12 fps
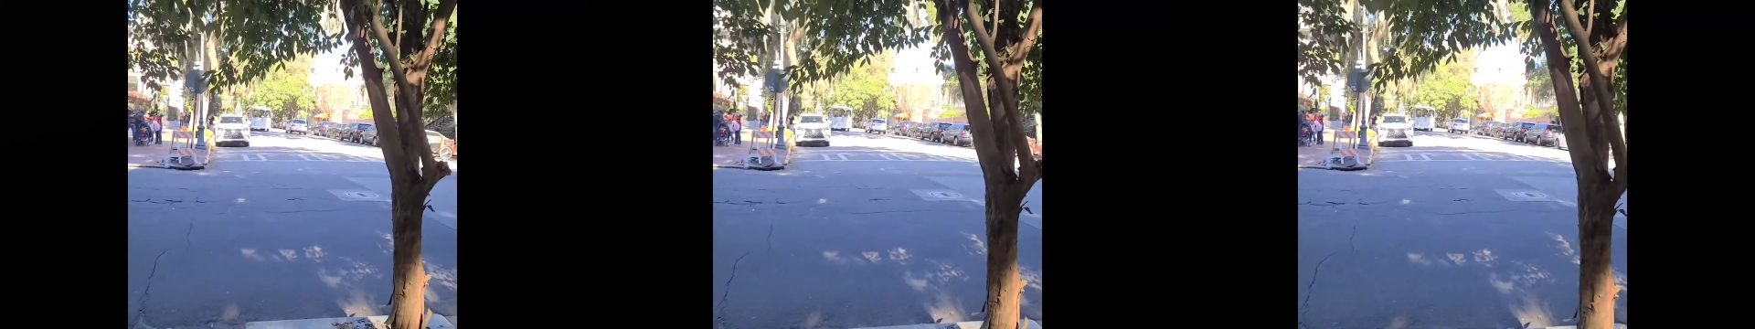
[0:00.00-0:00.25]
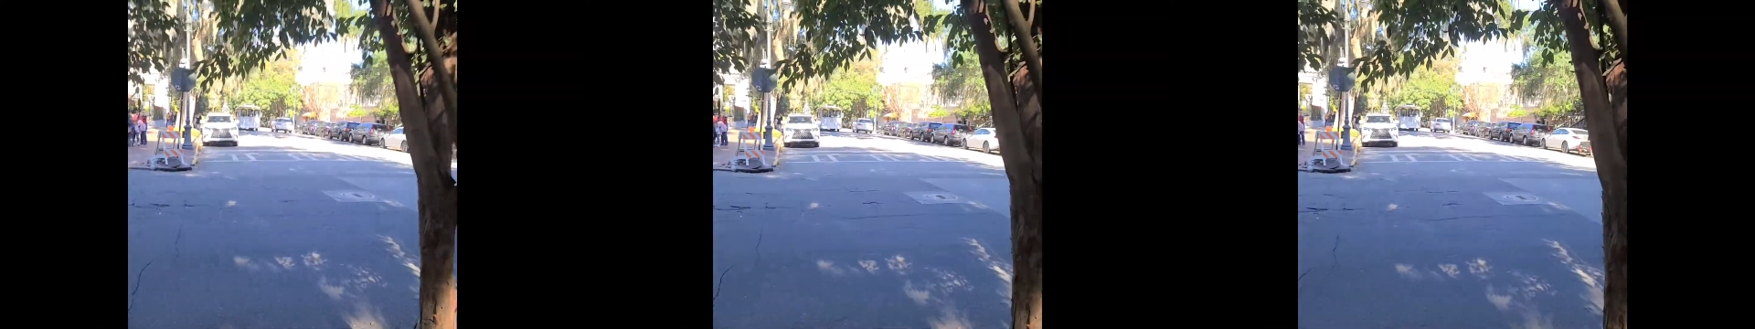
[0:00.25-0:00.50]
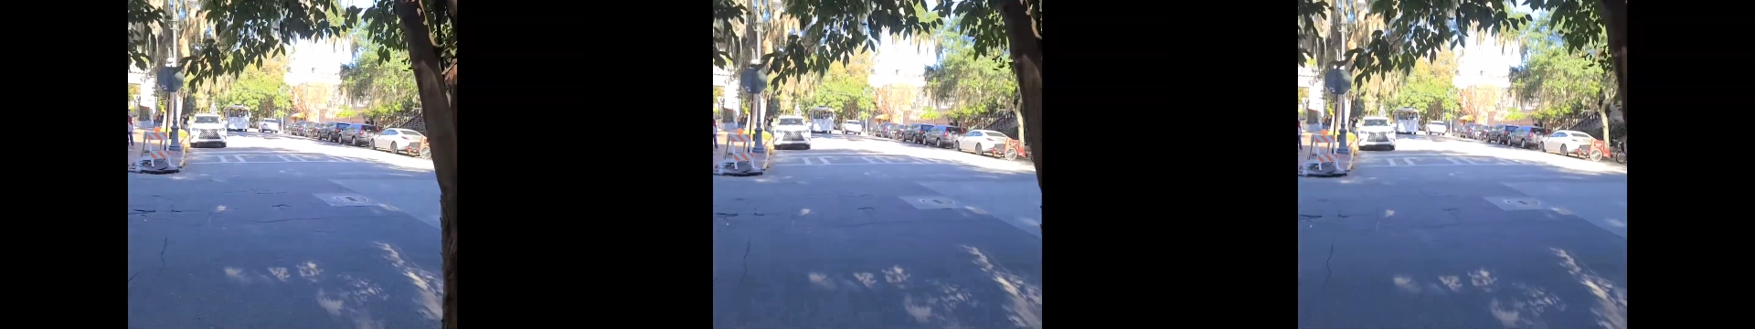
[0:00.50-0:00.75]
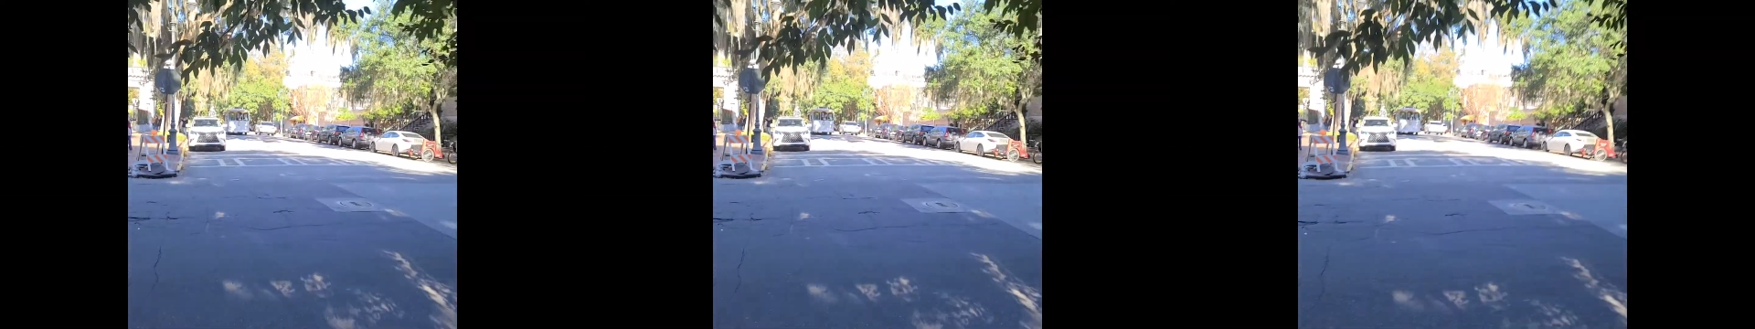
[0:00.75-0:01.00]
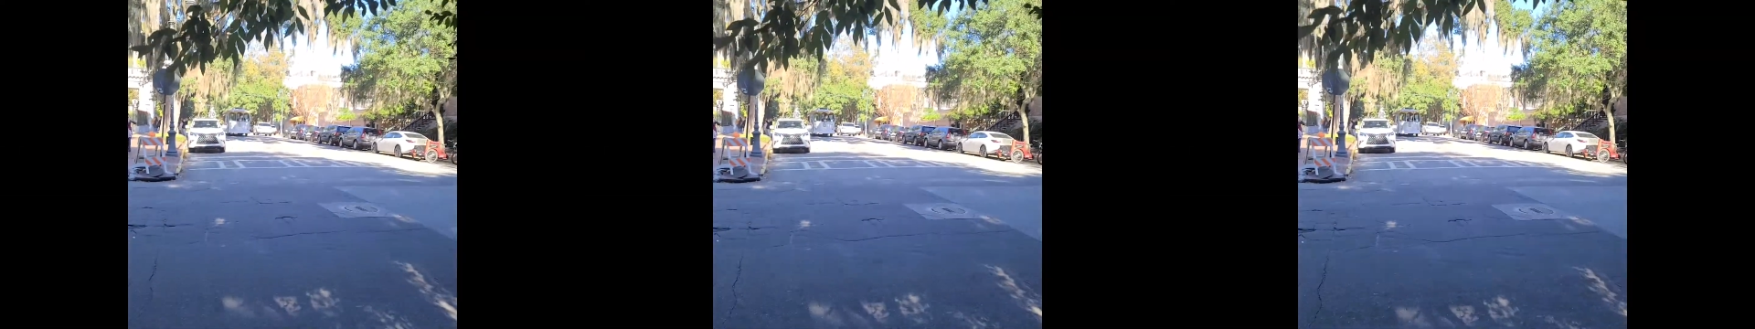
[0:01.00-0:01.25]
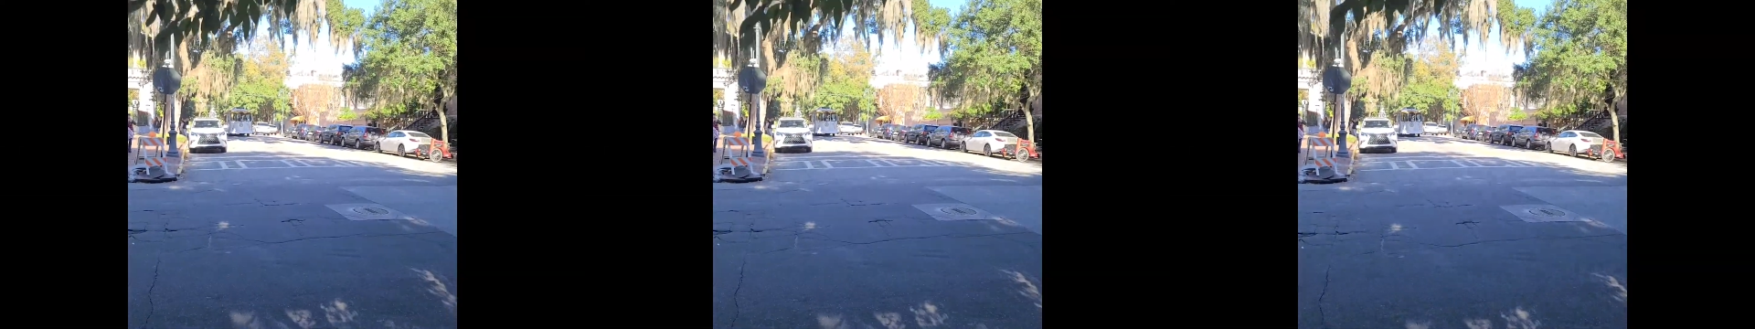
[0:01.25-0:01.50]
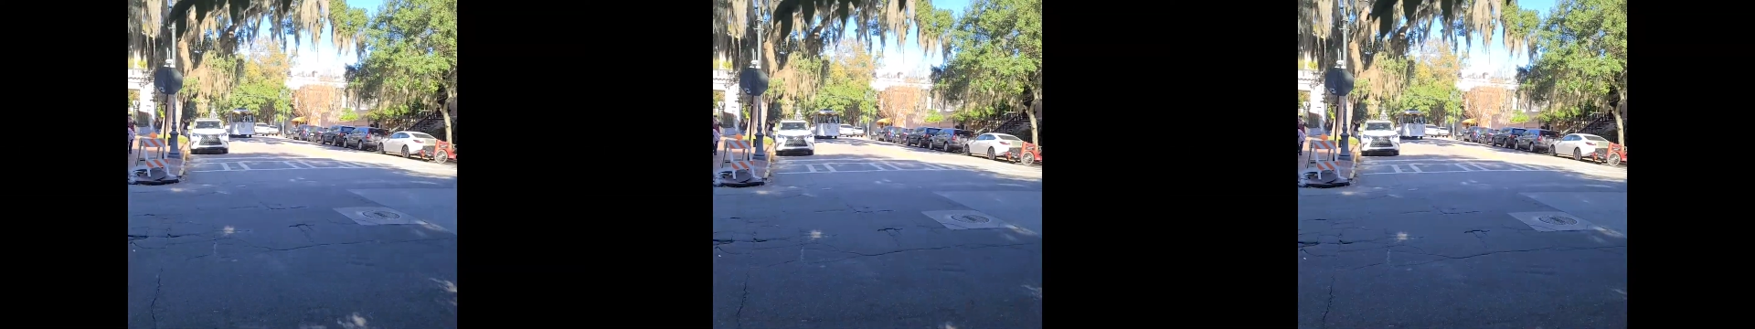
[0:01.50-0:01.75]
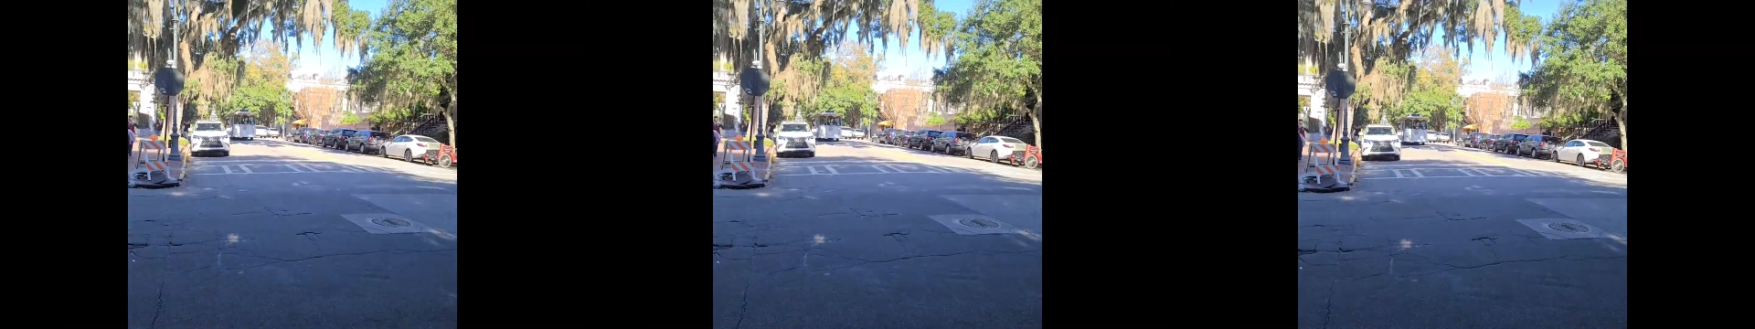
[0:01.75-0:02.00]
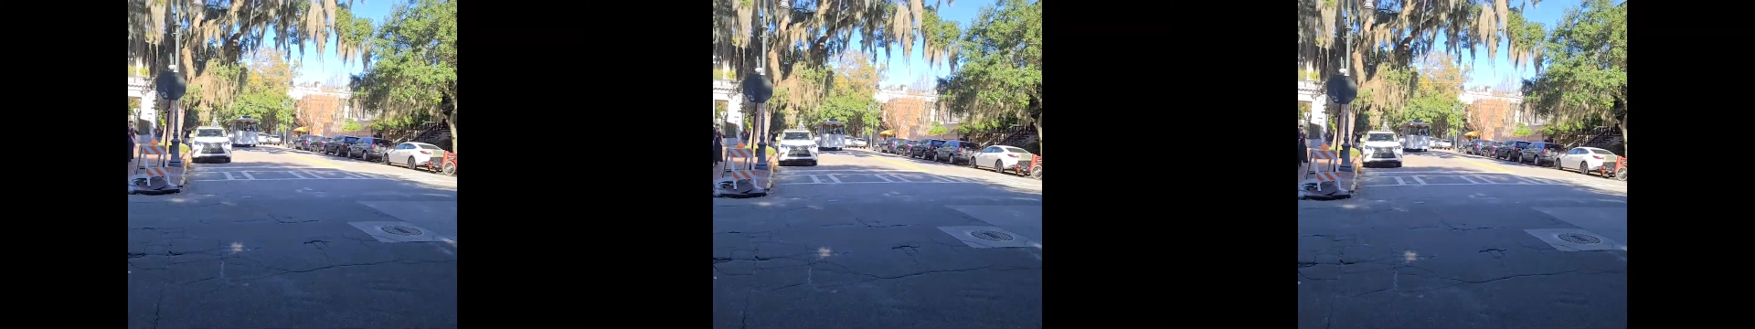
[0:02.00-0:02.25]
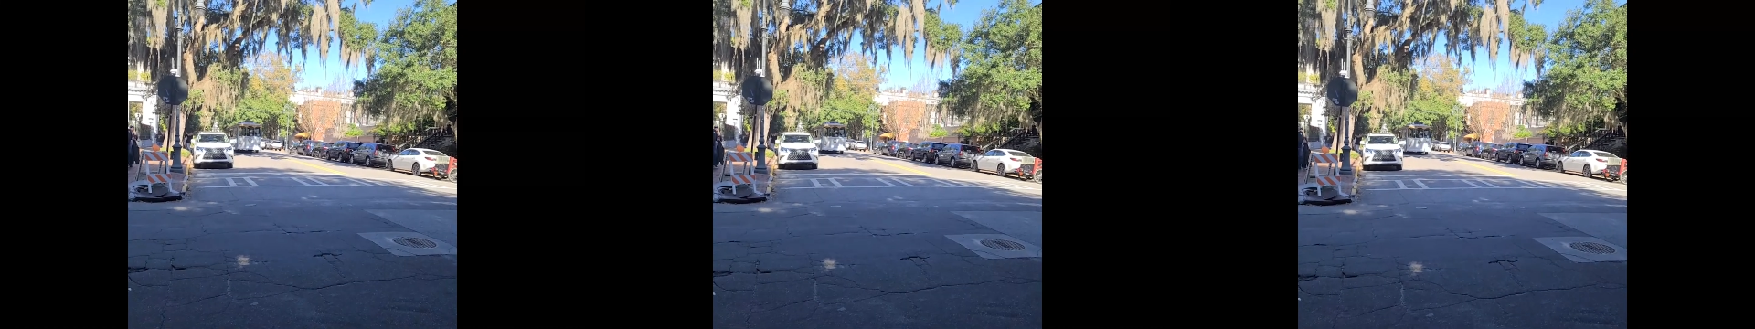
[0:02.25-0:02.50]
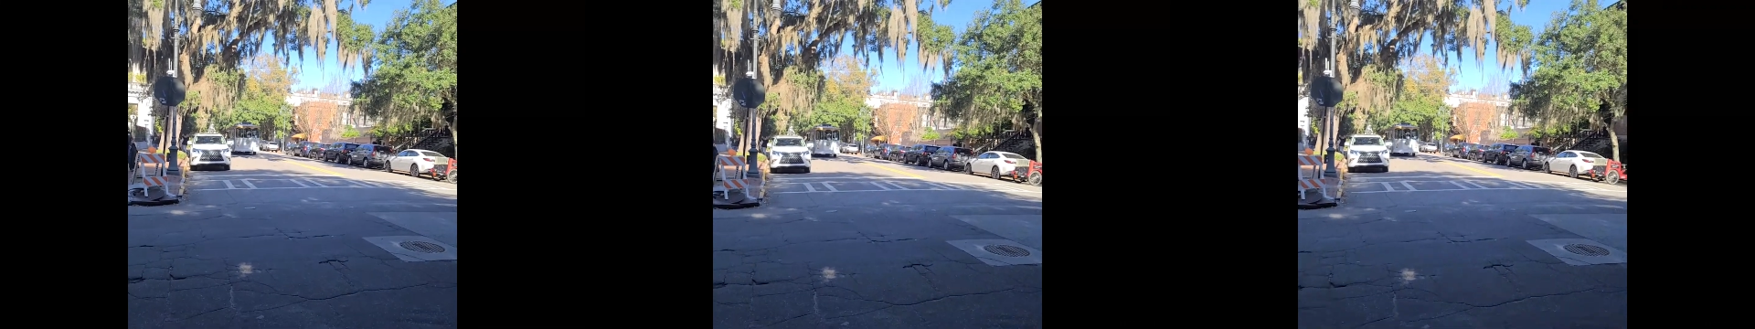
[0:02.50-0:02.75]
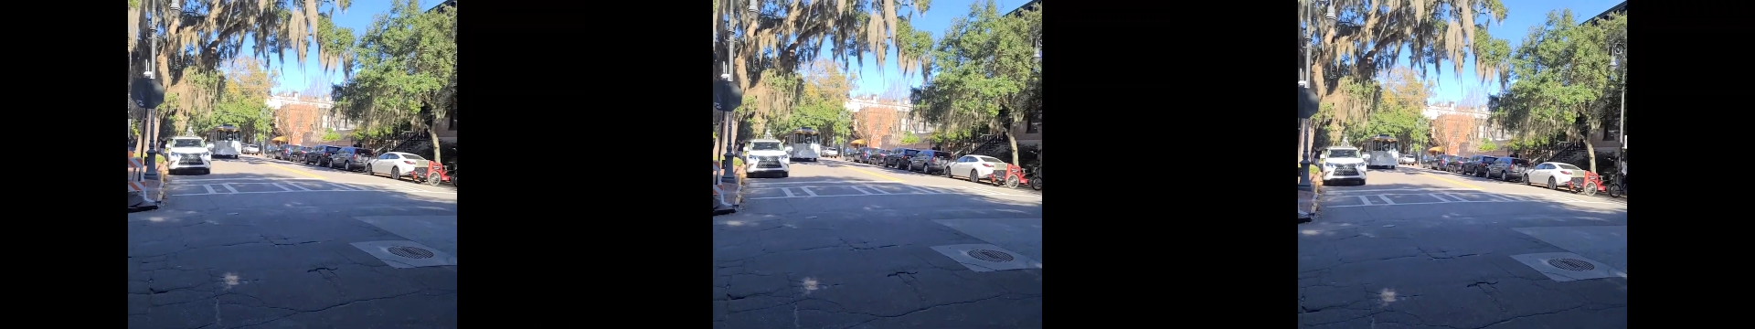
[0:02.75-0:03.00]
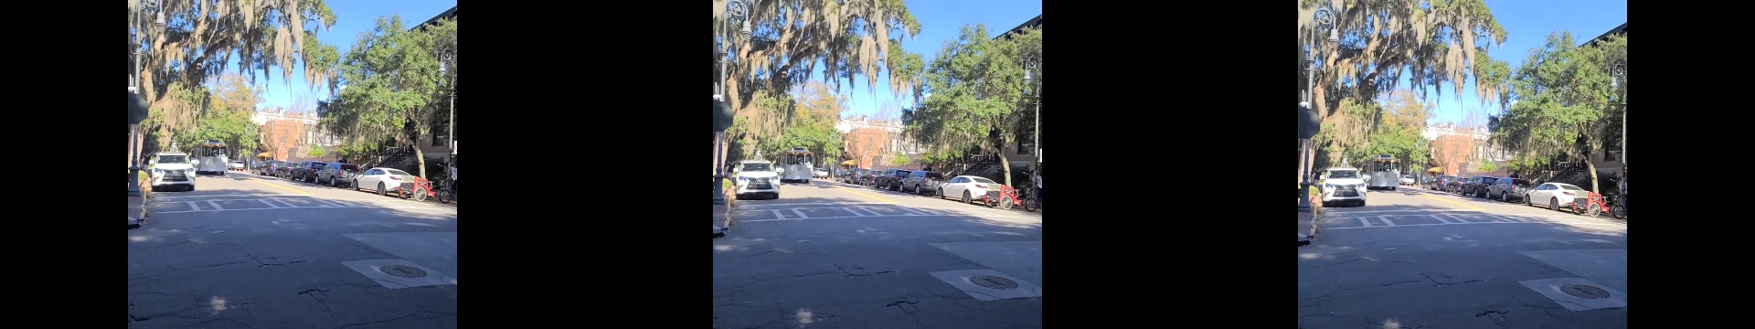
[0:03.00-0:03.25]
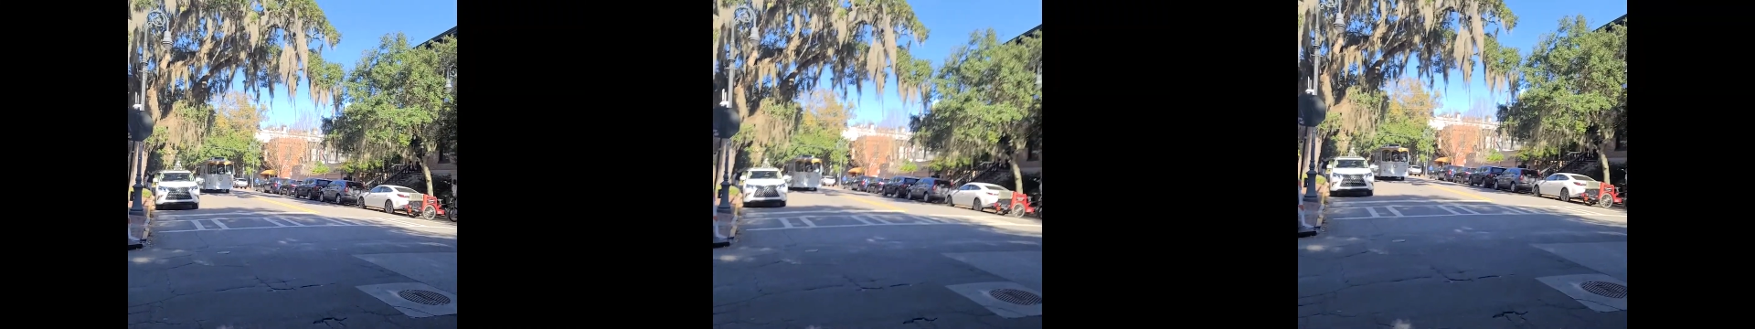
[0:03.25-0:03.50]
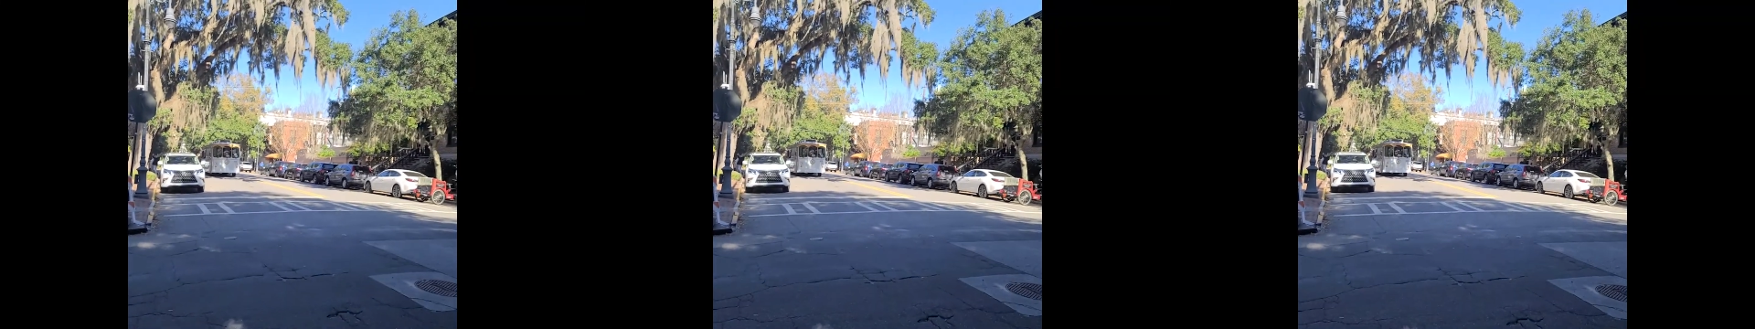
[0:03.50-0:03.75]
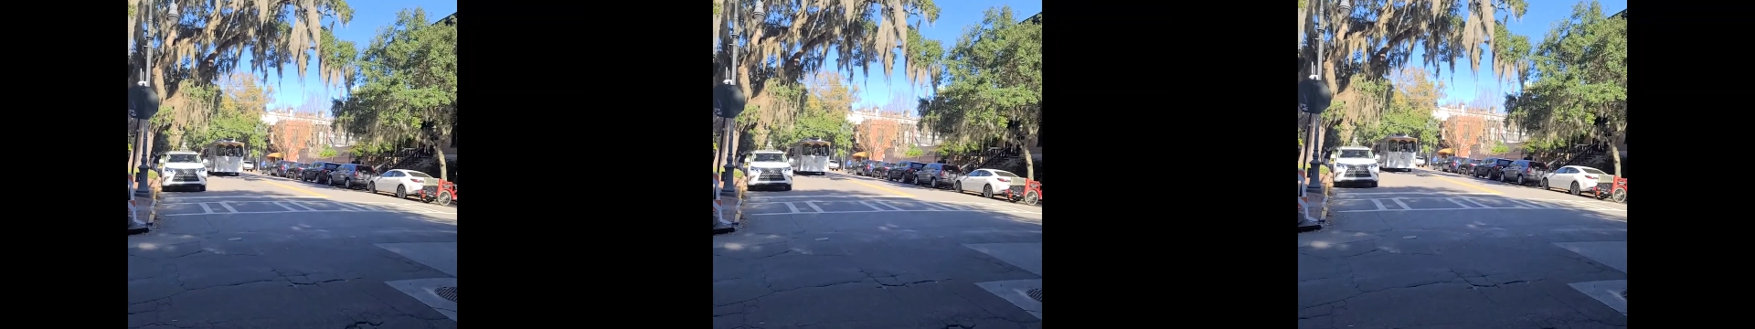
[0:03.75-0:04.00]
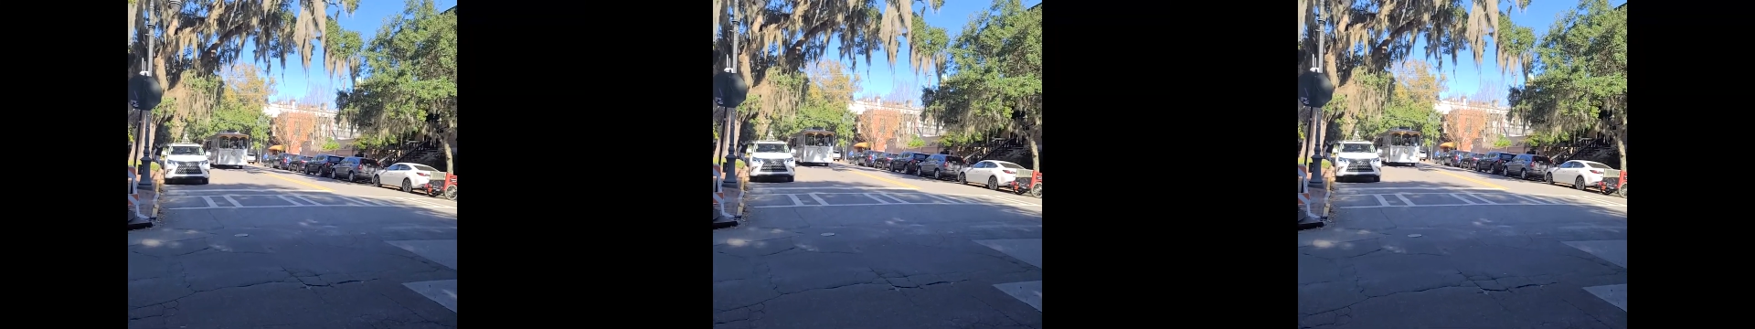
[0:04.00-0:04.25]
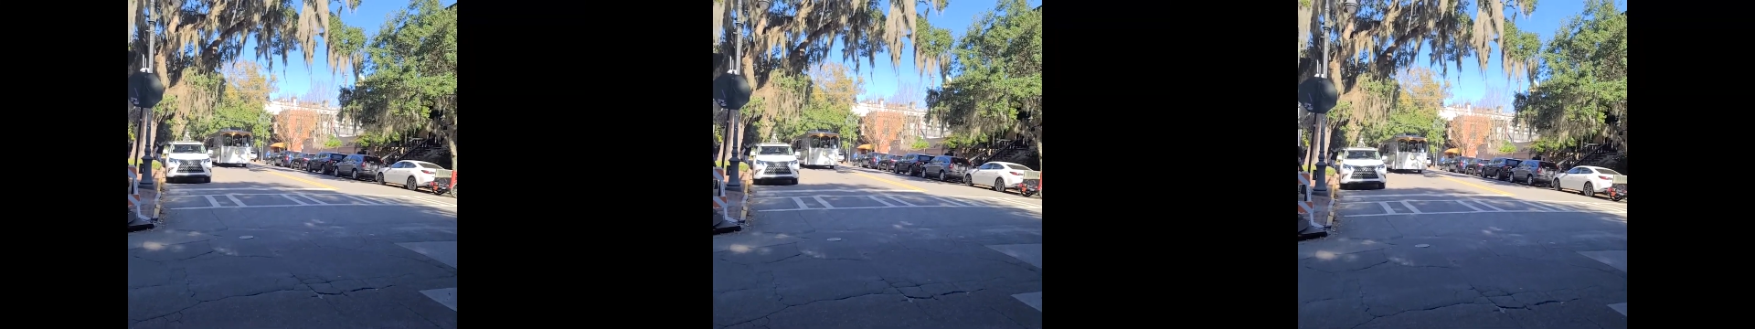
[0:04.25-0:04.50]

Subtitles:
Nobody's mouth can be seen.